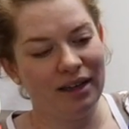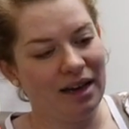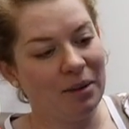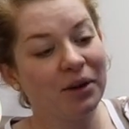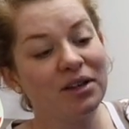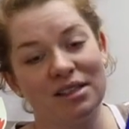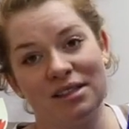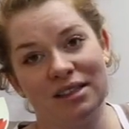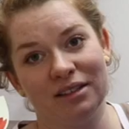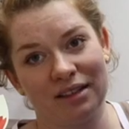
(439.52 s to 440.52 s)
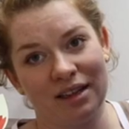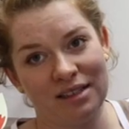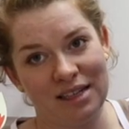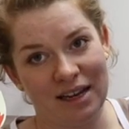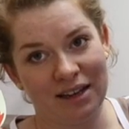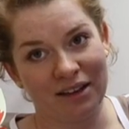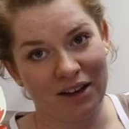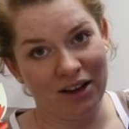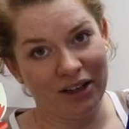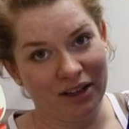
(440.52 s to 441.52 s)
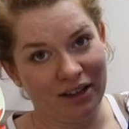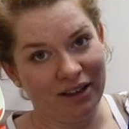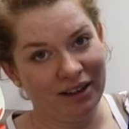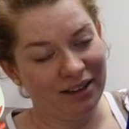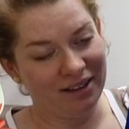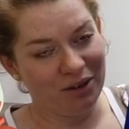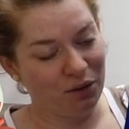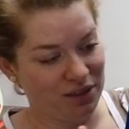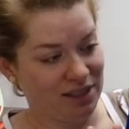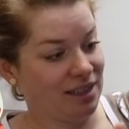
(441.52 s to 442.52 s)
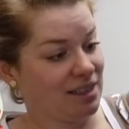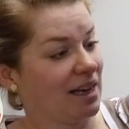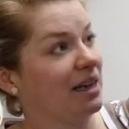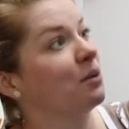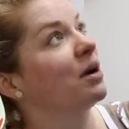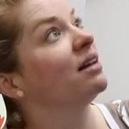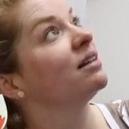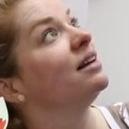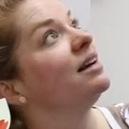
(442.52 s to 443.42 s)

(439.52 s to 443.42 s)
and because it's silk, it's taken the colour obviously insanely well.